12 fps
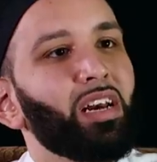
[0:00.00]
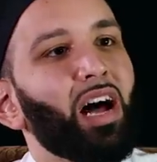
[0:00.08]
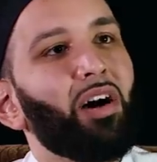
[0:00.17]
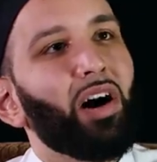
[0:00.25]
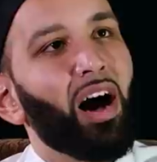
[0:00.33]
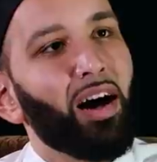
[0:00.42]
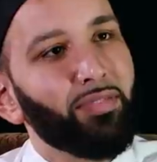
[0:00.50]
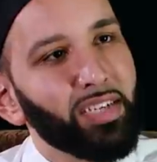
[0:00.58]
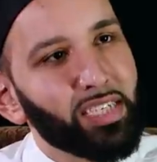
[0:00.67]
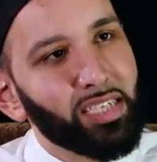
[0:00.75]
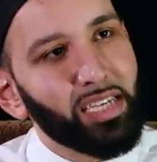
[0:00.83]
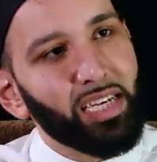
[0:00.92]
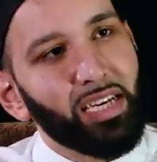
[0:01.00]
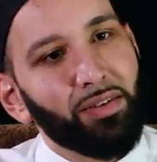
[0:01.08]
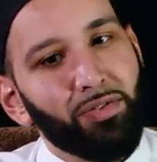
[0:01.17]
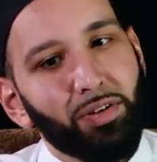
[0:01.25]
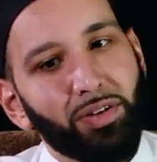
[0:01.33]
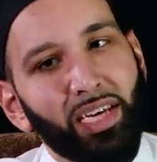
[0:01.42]
Now, obviously,
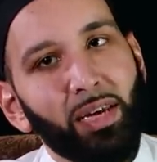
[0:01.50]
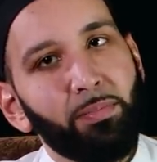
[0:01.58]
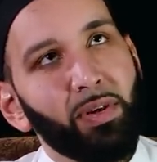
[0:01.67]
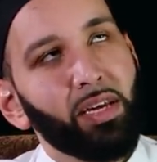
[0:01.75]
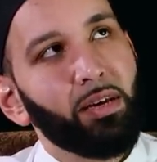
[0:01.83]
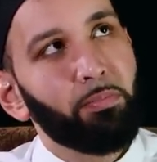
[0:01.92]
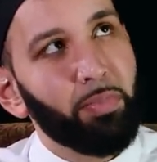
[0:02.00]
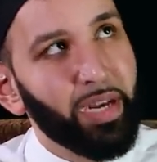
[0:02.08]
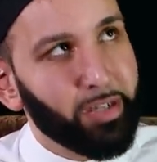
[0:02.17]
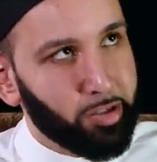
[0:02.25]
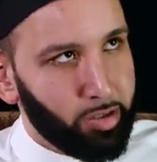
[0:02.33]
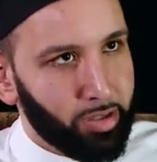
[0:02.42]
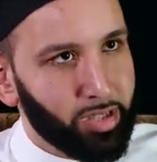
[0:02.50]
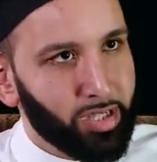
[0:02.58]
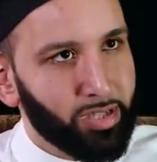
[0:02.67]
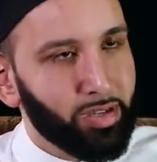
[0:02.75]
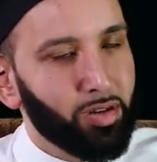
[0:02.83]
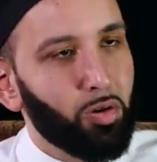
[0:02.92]
if you're keeping
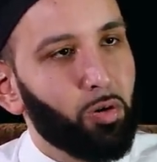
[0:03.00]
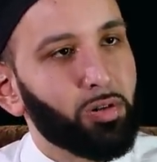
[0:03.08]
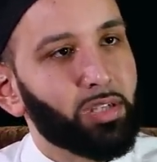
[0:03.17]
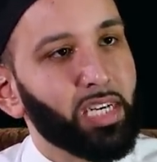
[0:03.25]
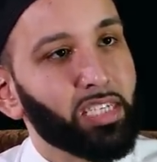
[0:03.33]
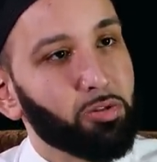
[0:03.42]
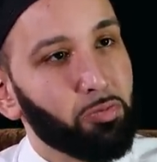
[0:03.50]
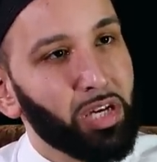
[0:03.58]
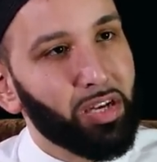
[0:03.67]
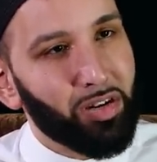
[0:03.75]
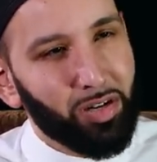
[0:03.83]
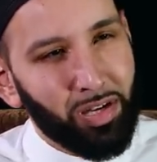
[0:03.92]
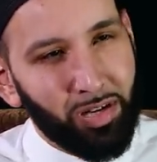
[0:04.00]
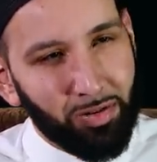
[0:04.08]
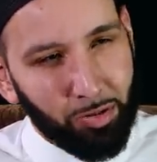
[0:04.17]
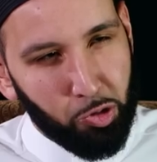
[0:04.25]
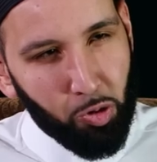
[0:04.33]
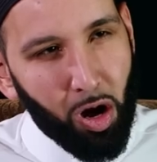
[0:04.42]
pictures or taswir, you know,
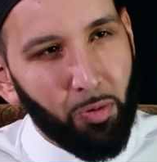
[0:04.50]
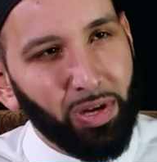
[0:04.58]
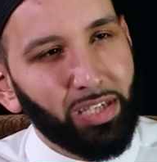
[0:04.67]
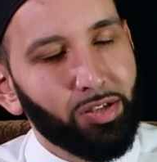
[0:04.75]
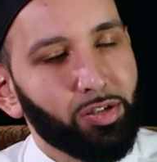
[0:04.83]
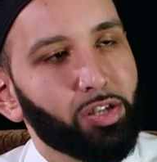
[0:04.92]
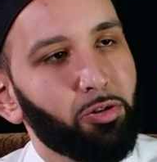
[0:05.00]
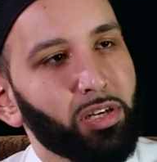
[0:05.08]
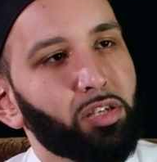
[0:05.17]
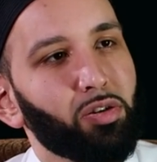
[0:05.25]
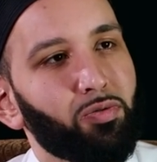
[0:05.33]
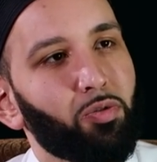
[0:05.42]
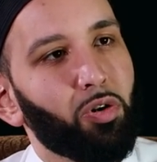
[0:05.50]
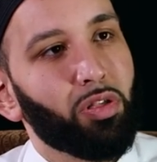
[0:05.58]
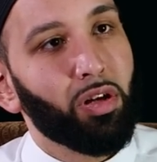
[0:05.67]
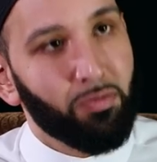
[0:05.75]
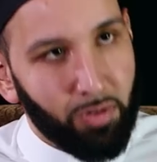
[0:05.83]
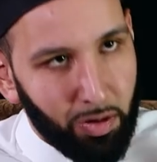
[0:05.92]
drawings or so on and so forth
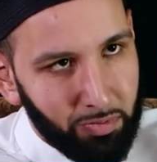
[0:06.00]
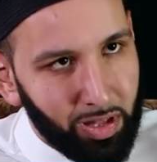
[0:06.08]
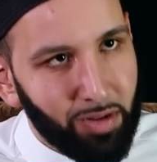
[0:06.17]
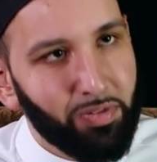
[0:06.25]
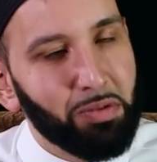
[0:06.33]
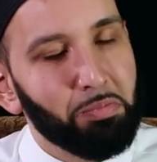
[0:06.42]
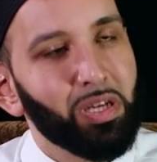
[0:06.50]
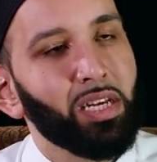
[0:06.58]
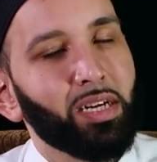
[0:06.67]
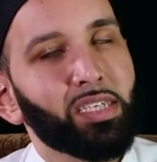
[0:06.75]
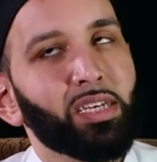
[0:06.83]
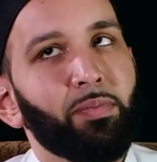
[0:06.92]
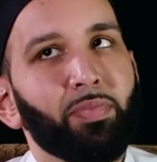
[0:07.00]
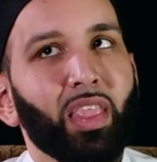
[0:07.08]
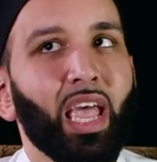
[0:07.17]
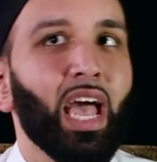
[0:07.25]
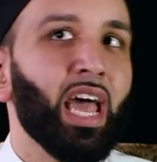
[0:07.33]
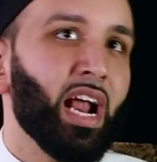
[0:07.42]
of living beings
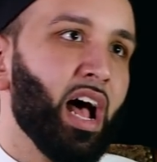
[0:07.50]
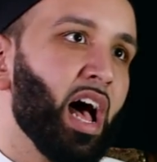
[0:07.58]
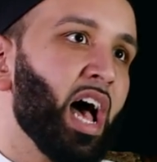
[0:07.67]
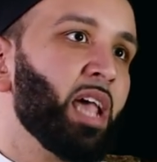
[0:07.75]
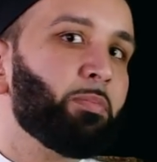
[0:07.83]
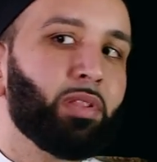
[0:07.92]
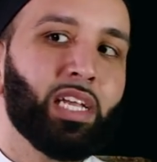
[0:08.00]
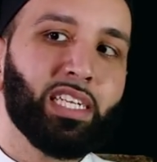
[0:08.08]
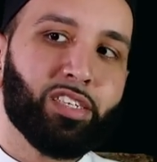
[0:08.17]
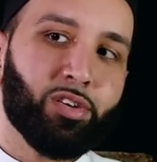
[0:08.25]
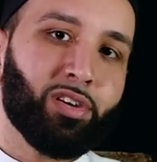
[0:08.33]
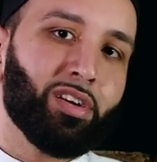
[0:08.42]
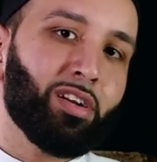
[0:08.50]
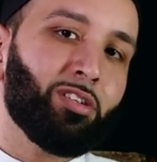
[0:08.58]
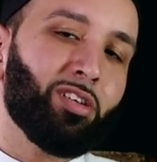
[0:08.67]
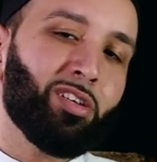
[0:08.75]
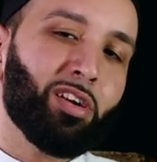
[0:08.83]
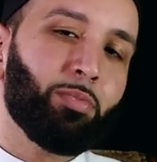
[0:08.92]
at a high place or
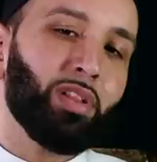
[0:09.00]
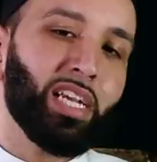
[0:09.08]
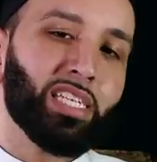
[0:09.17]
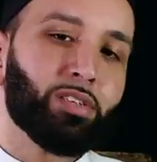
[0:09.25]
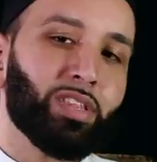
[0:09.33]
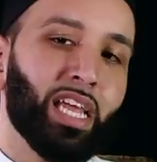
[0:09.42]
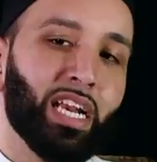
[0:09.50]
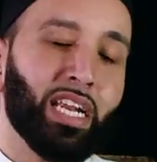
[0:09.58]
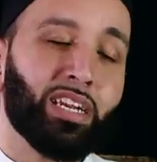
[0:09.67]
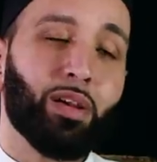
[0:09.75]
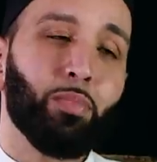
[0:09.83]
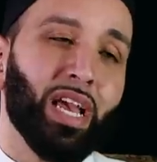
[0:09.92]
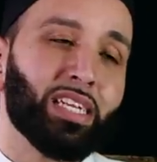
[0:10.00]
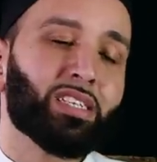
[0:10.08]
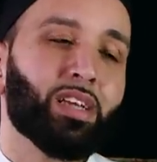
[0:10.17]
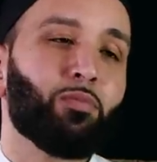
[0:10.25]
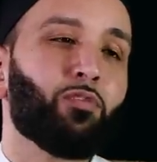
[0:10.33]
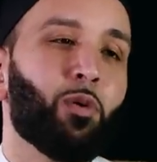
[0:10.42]
in a place that it commands
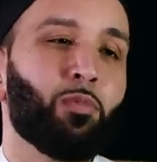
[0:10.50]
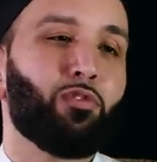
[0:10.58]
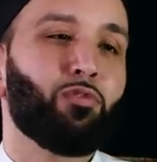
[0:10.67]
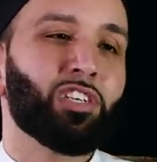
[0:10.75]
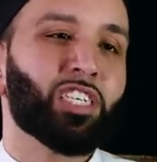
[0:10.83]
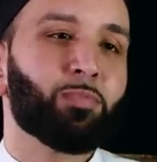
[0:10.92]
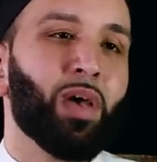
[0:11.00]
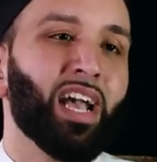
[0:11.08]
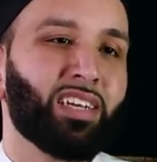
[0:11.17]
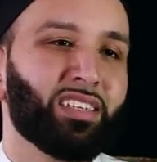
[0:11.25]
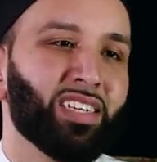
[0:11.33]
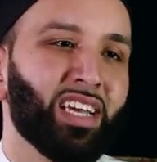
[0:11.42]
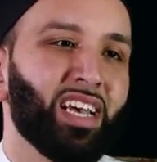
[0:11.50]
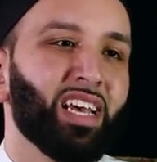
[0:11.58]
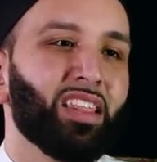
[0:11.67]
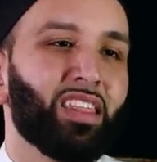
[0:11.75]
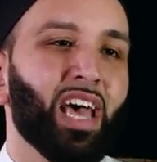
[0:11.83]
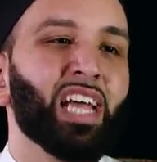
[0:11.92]
some form of respect,
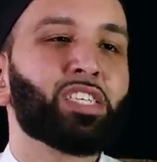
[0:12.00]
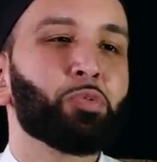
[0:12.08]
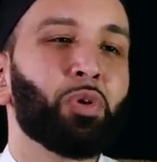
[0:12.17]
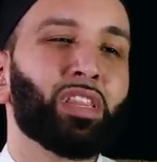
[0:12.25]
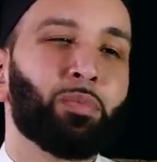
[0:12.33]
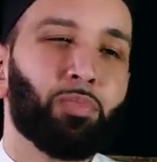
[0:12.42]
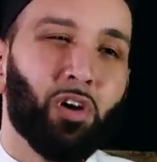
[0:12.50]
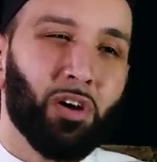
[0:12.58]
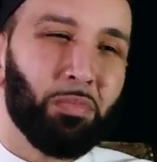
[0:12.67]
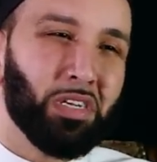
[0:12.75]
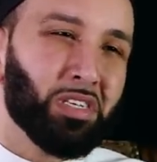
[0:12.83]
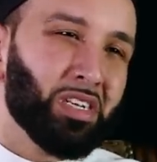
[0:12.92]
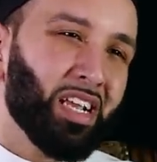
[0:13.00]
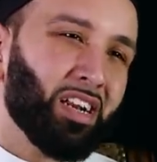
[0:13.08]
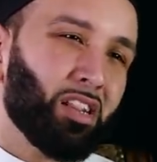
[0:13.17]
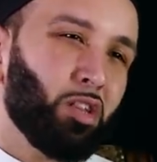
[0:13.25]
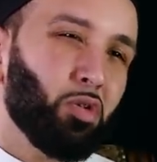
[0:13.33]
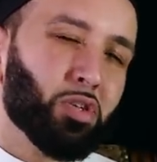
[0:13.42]
that's what the prohibition
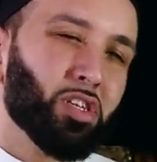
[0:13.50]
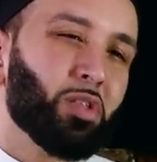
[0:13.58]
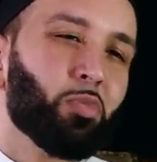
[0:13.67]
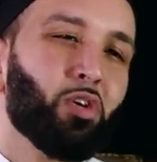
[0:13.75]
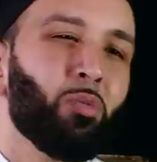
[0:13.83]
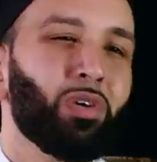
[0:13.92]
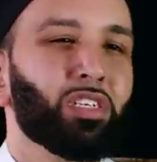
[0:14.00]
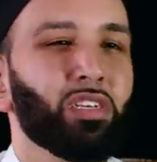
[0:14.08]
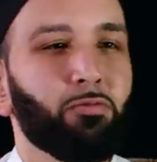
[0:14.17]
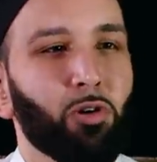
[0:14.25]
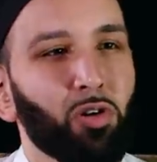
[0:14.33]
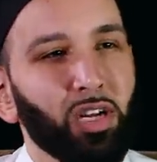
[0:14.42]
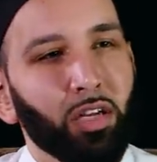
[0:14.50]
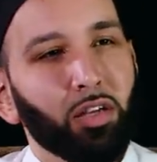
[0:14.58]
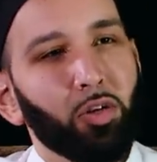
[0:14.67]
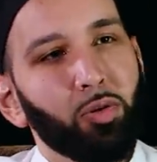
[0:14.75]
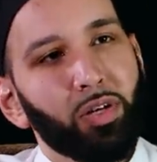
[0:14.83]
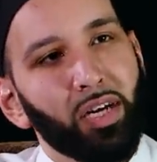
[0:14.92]
includes. So the prohibition won't
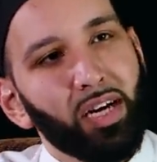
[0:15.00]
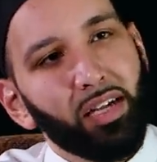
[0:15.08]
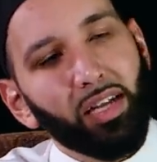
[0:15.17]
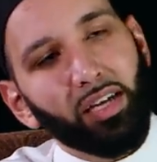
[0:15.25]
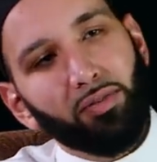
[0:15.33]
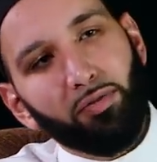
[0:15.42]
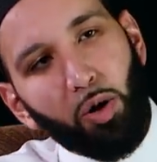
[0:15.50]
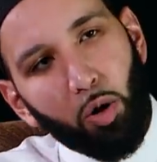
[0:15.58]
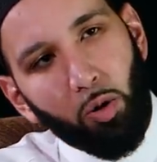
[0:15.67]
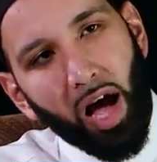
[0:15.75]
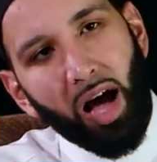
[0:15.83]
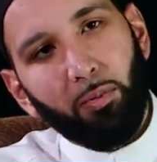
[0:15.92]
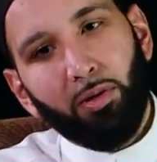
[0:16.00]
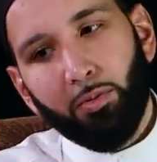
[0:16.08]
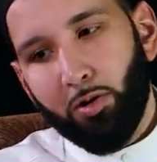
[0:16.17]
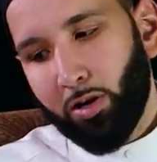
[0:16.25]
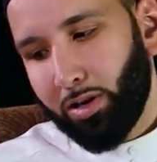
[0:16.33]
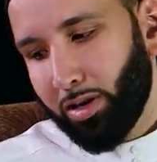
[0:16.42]
include like a photo
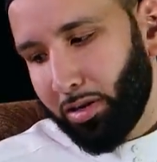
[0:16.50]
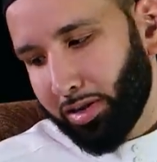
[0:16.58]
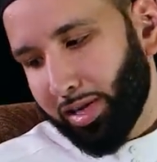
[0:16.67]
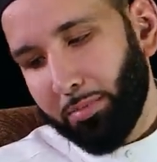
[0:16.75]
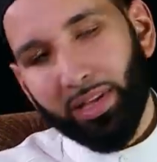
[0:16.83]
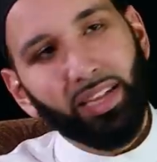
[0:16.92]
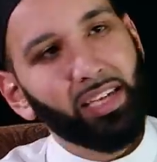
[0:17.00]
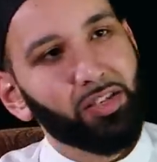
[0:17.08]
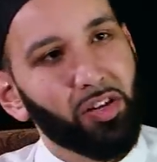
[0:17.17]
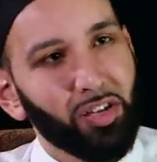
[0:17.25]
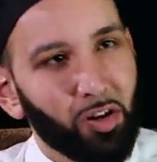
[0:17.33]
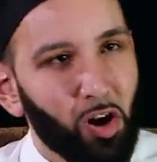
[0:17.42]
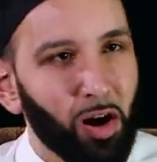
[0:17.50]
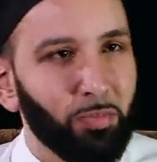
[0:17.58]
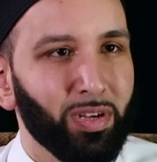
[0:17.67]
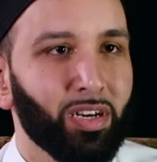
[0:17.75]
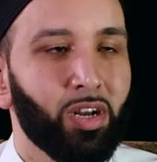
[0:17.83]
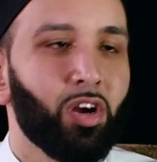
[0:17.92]
album or something that's on the
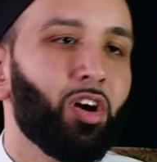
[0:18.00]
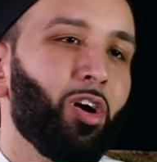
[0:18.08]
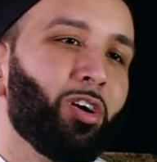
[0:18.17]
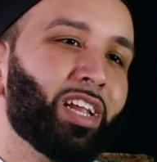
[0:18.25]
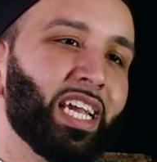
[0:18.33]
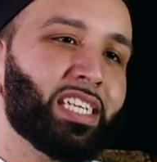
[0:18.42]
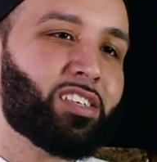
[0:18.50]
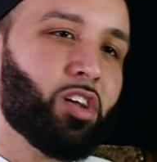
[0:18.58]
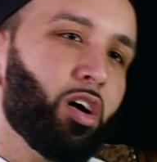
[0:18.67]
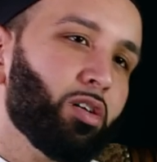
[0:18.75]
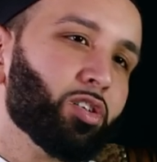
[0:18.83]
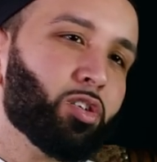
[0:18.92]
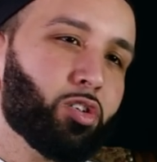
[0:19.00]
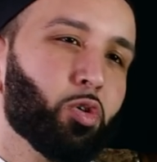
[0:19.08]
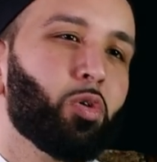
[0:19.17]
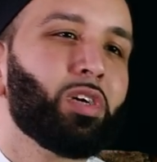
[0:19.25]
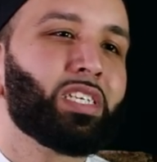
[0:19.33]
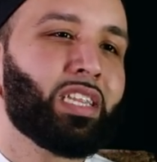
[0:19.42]
carpet or kids' dolls or
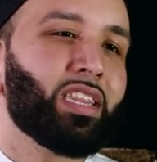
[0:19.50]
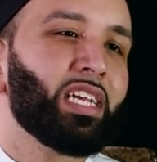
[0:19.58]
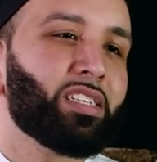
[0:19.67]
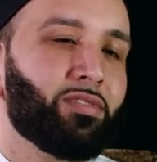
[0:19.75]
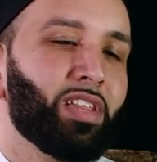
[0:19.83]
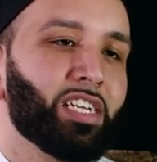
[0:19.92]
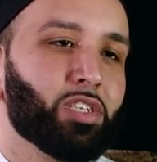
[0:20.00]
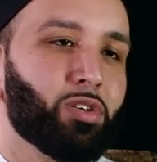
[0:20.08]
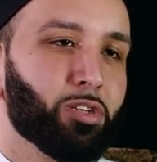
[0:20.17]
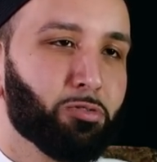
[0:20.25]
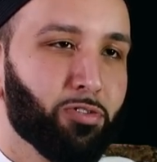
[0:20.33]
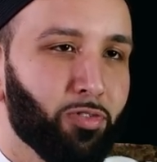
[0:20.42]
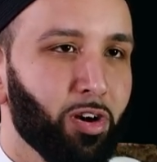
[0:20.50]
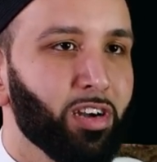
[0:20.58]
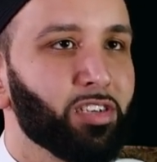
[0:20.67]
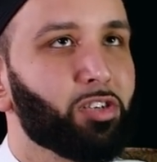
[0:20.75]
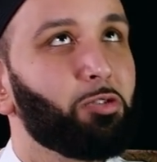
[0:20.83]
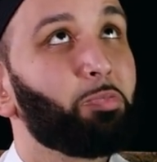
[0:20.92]
toys and things of that sort. It's
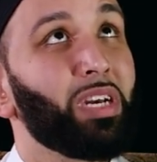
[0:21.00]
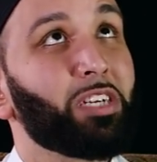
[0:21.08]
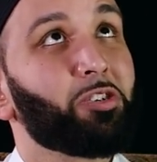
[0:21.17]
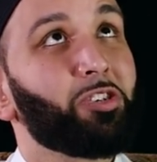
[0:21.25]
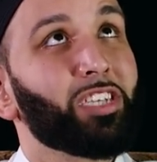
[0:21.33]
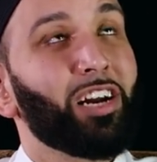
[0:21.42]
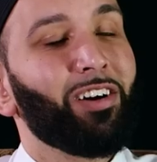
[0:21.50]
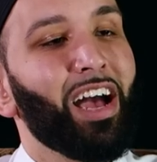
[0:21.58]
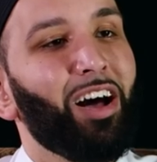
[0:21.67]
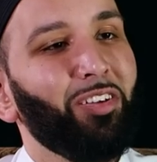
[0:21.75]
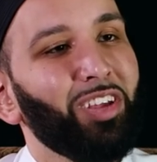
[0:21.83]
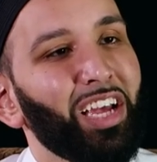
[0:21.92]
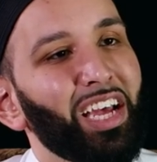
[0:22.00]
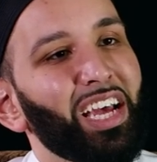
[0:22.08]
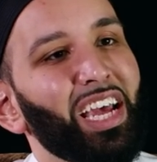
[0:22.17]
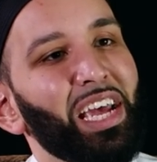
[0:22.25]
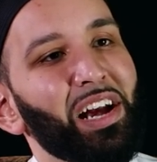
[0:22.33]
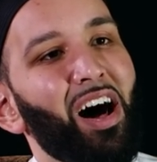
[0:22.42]
referring to pictures that are held
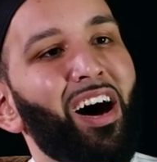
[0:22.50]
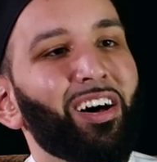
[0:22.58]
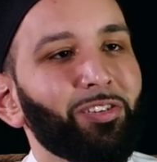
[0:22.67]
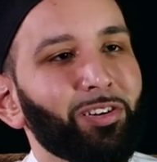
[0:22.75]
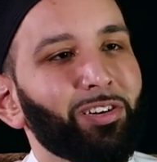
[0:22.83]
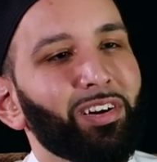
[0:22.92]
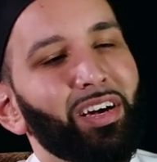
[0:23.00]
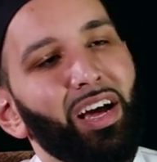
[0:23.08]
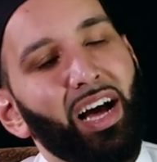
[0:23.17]
in honor.